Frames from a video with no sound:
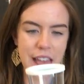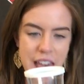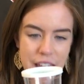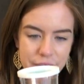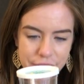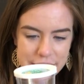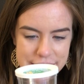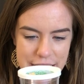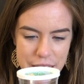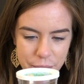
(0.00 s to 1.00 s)
every
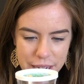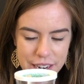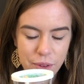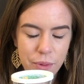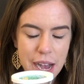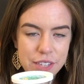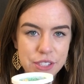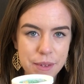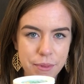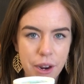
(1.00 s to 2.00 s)
day we're gonna watch
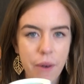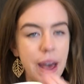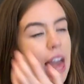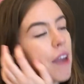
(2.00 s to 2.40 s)
them grow.